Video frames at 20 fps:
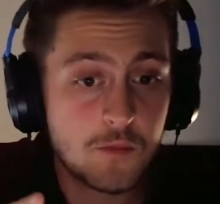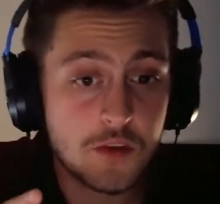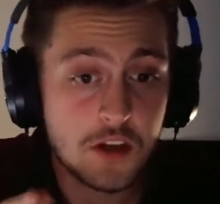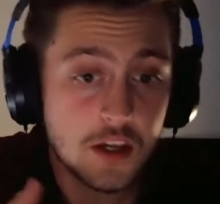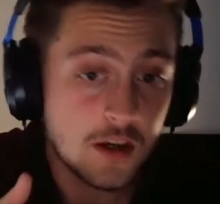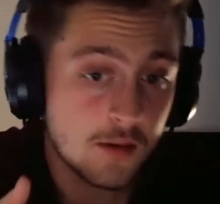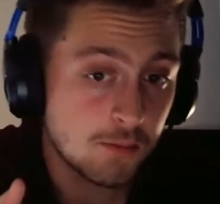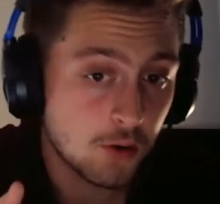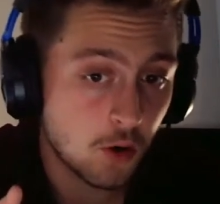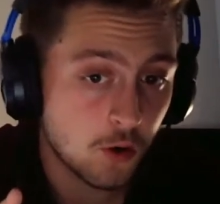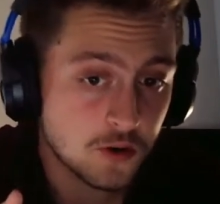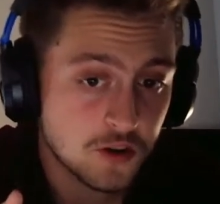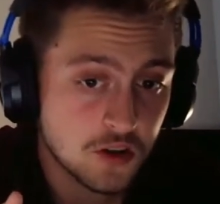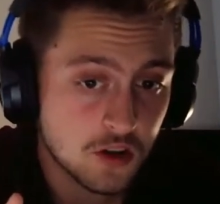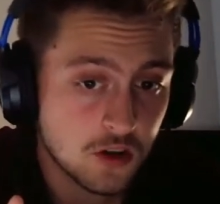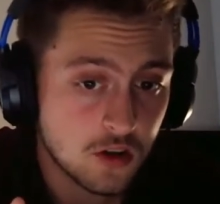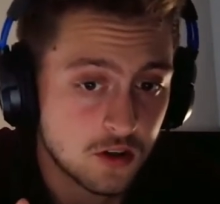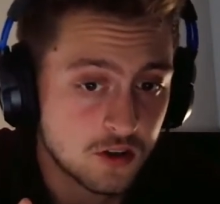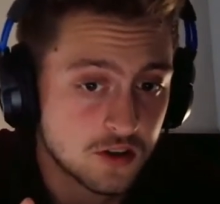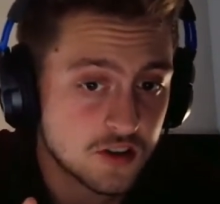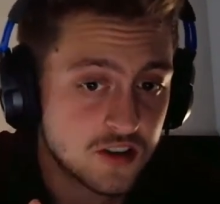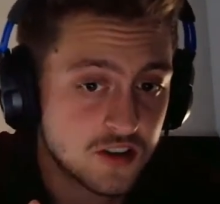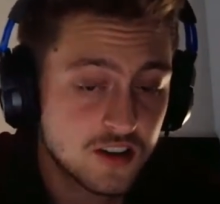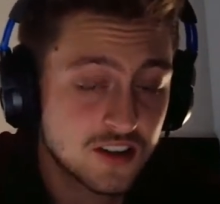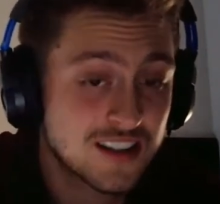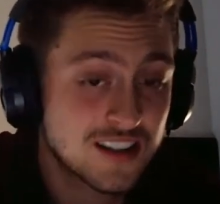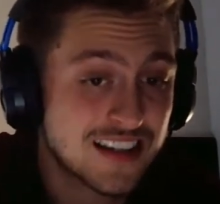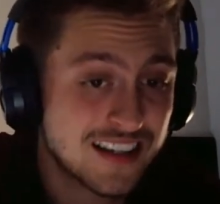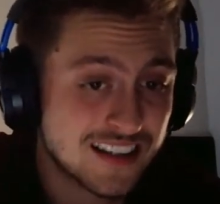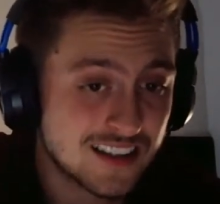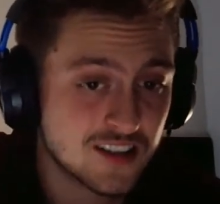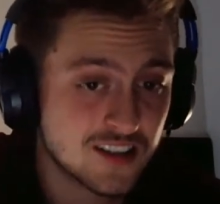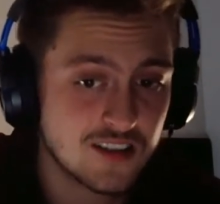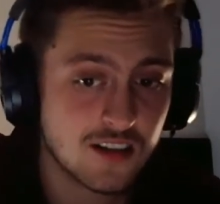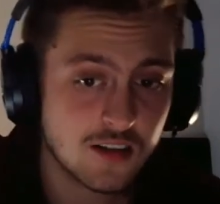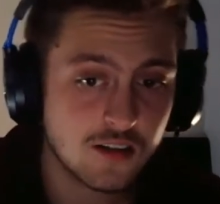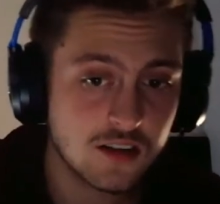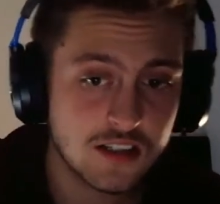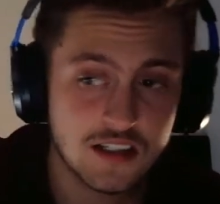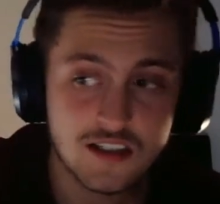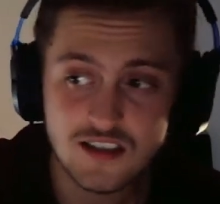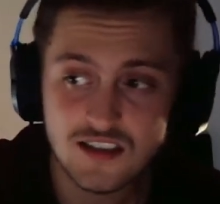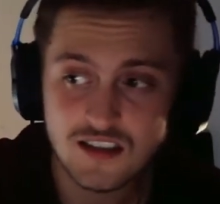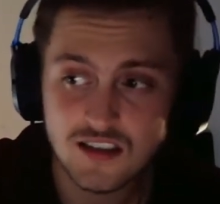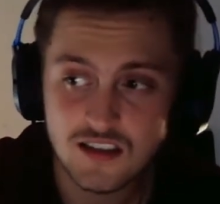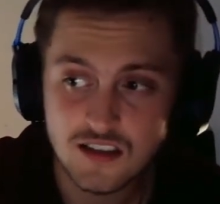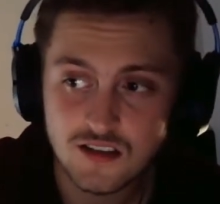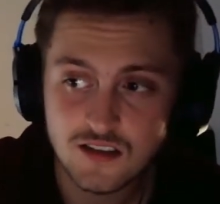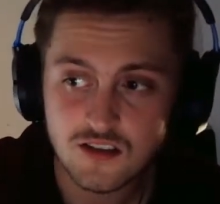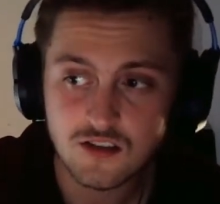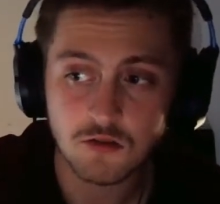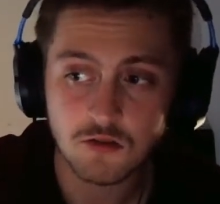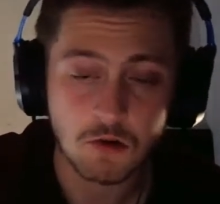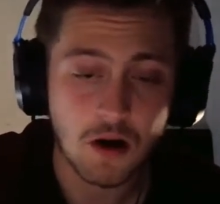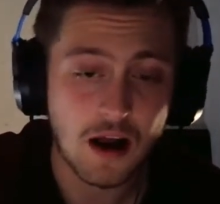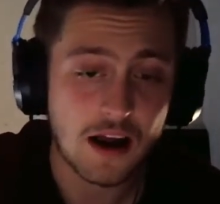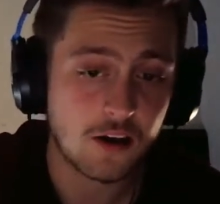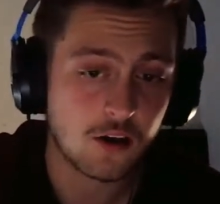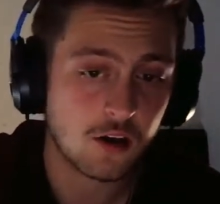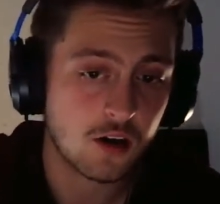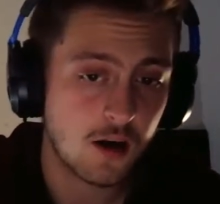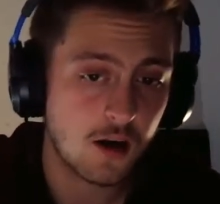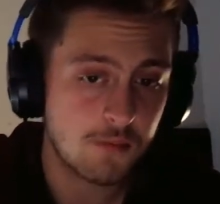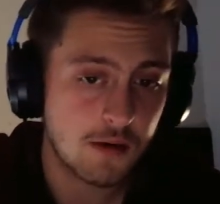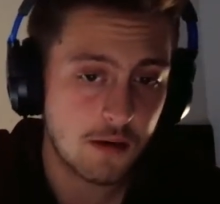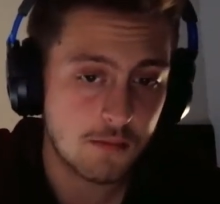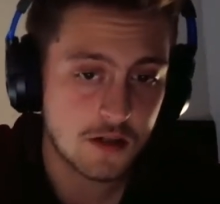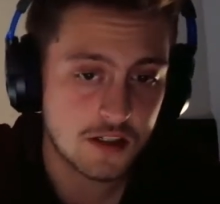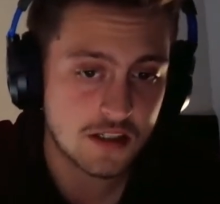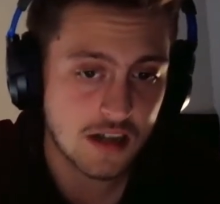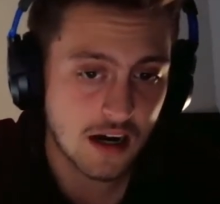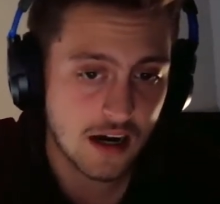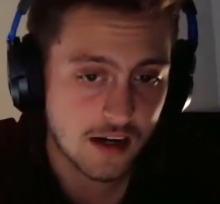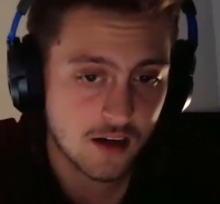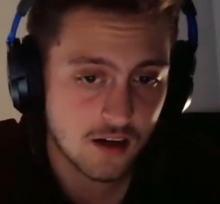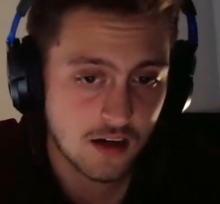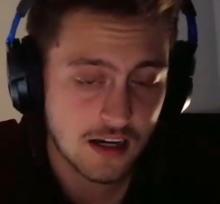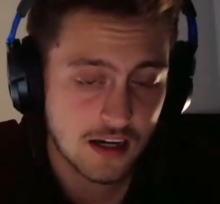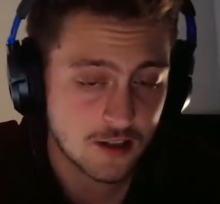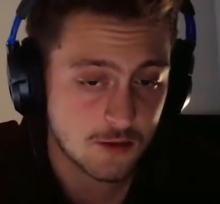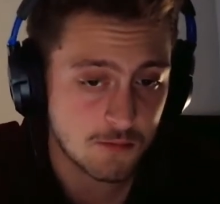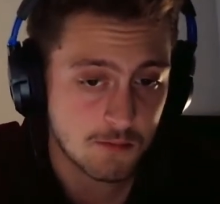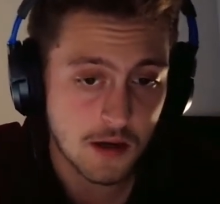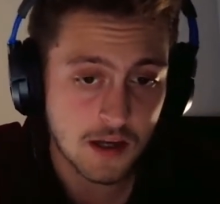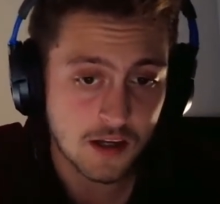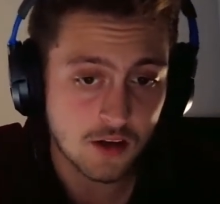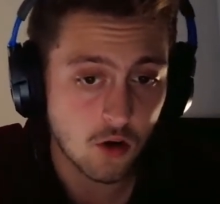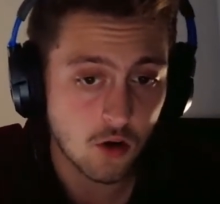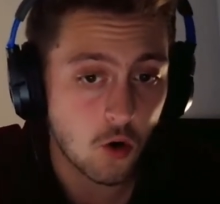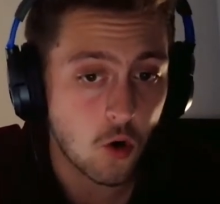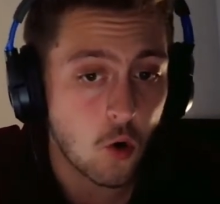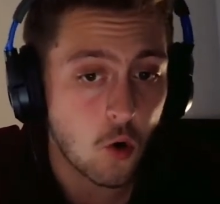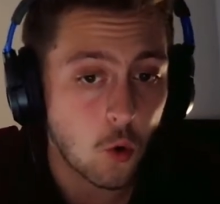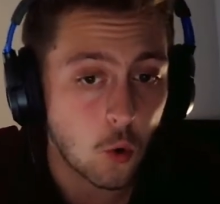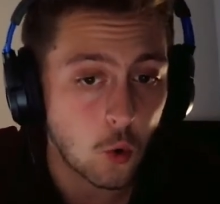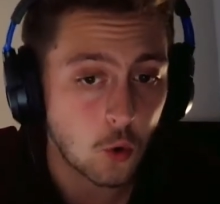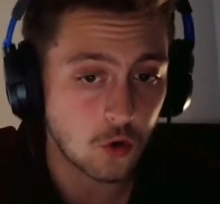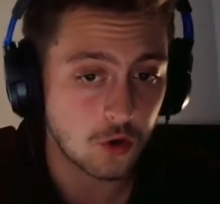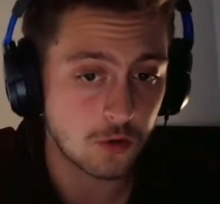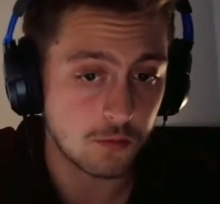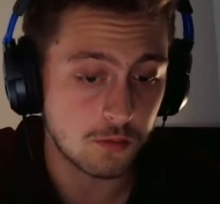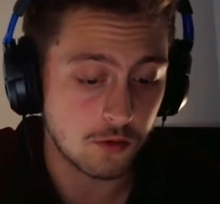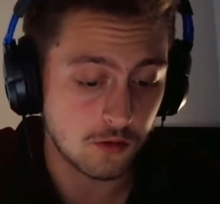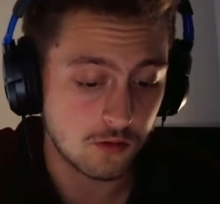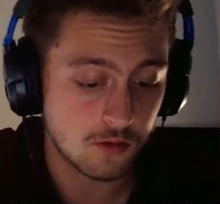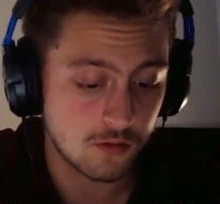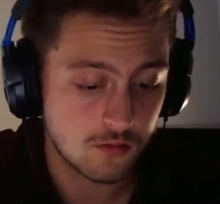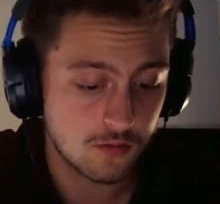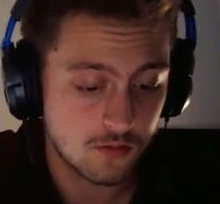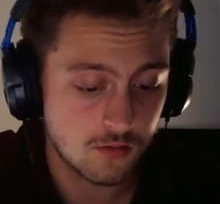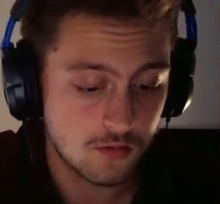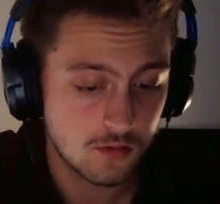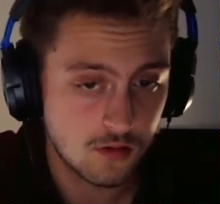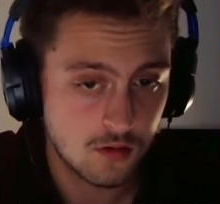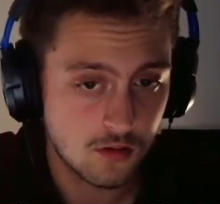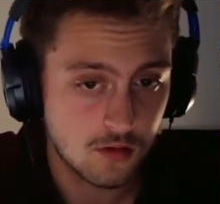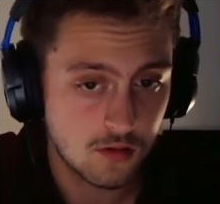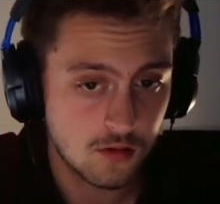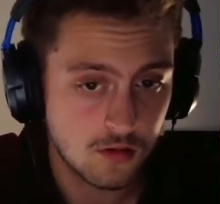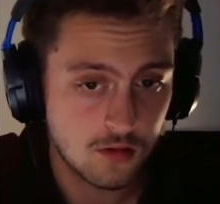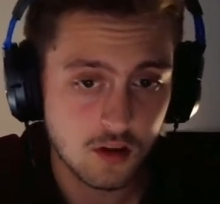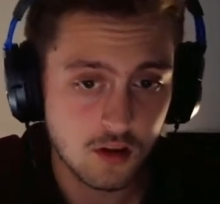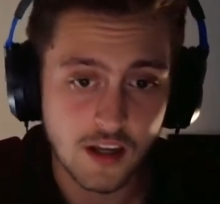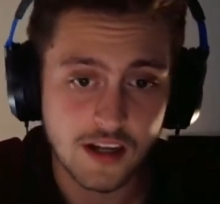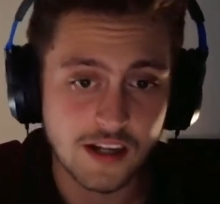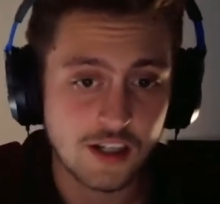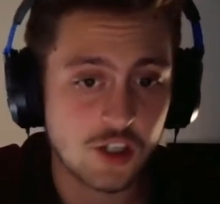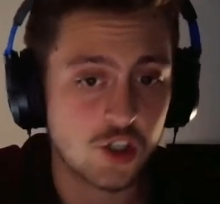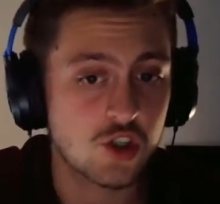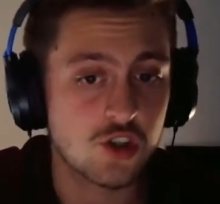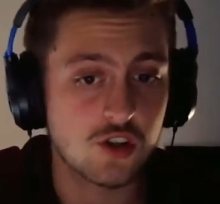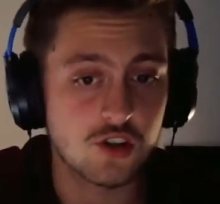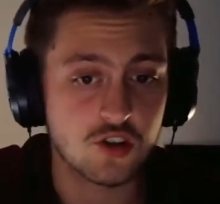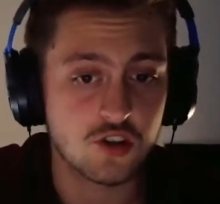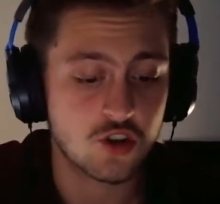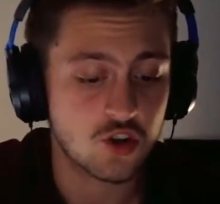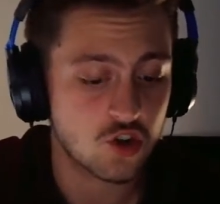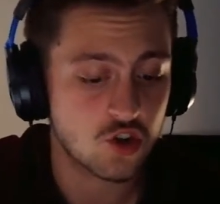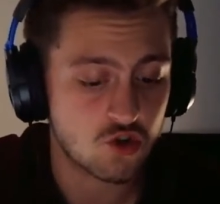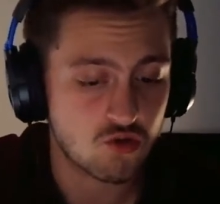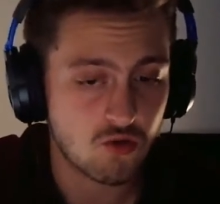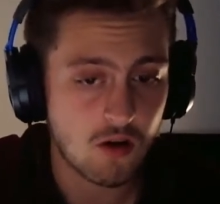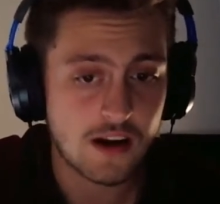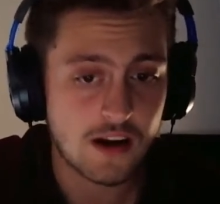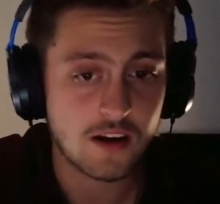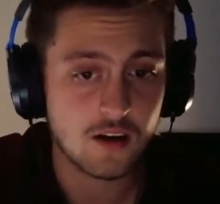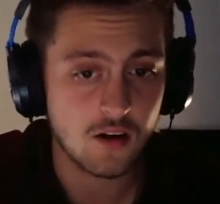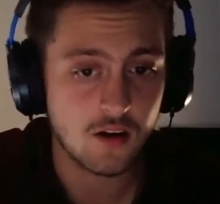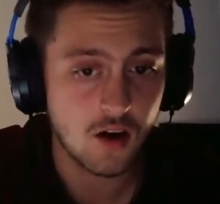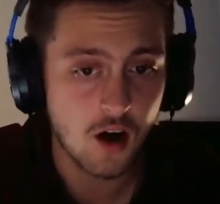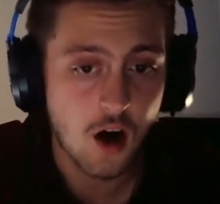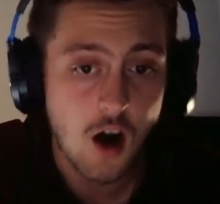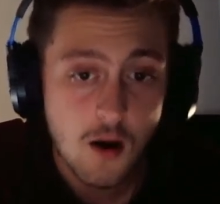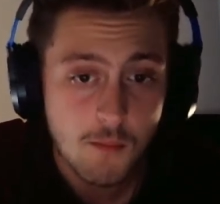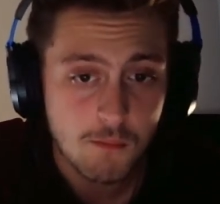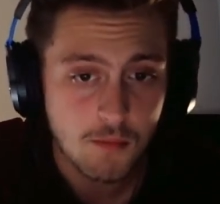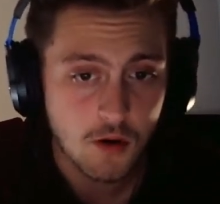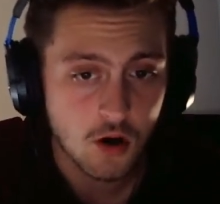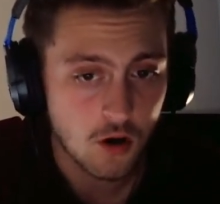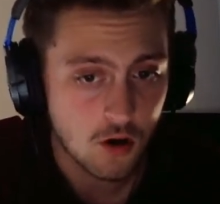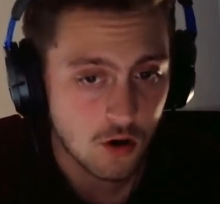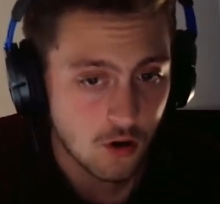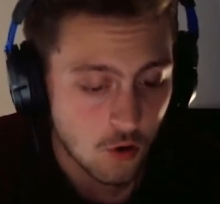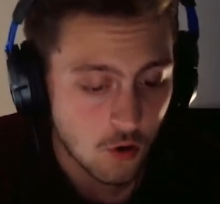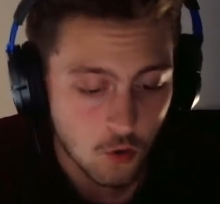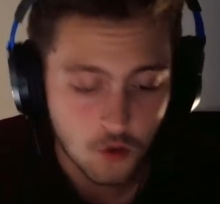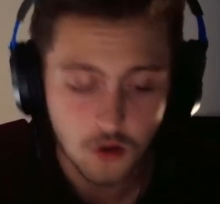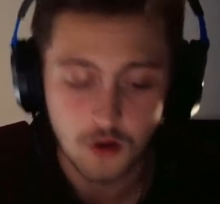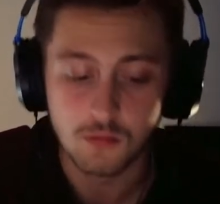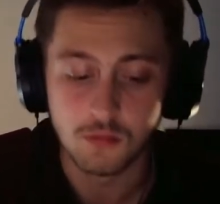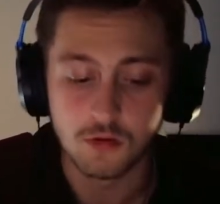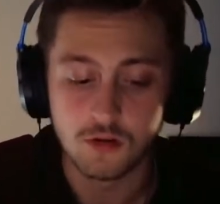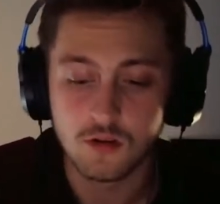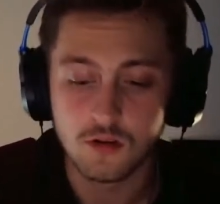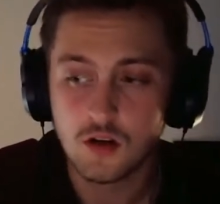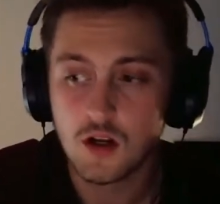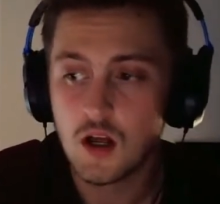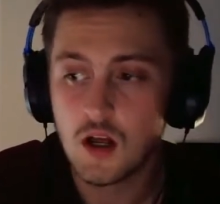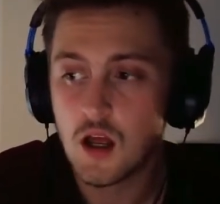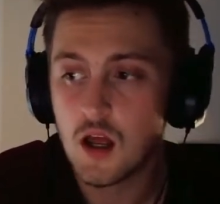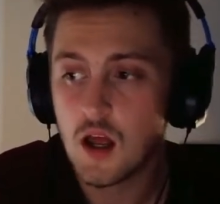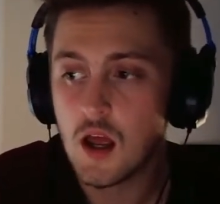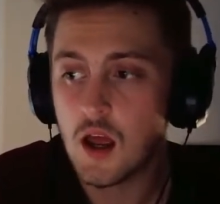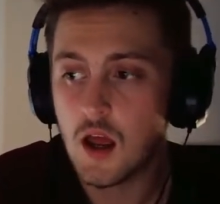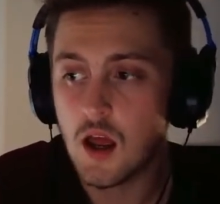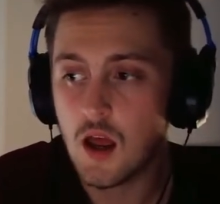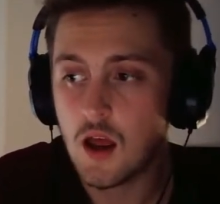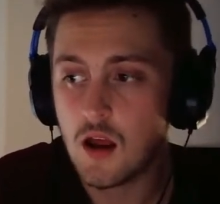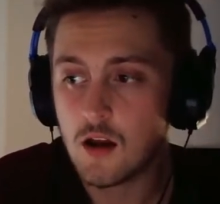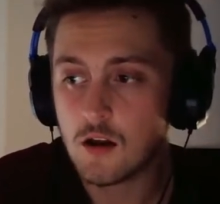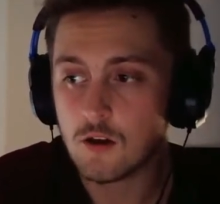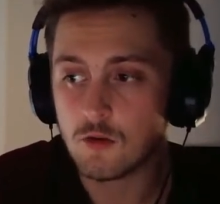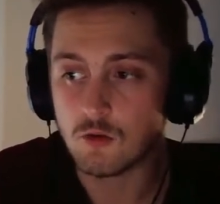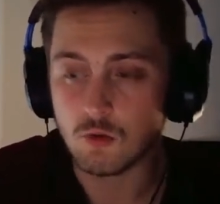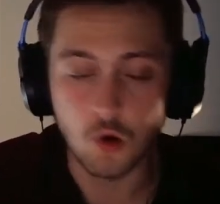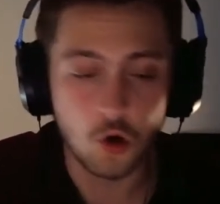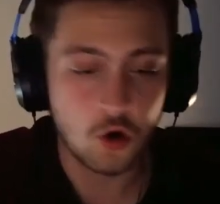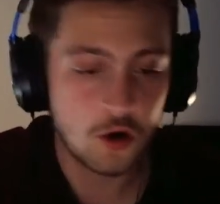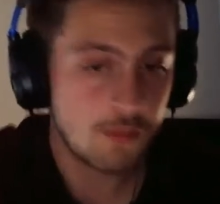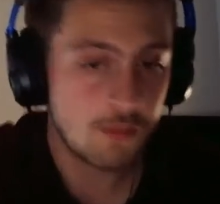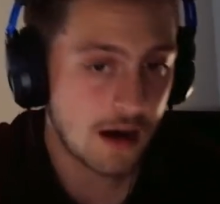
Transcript: Ian Poulter, statistically, since the Ryder Cup at Medina, has been horrible. Like, just straight up horrible. Rory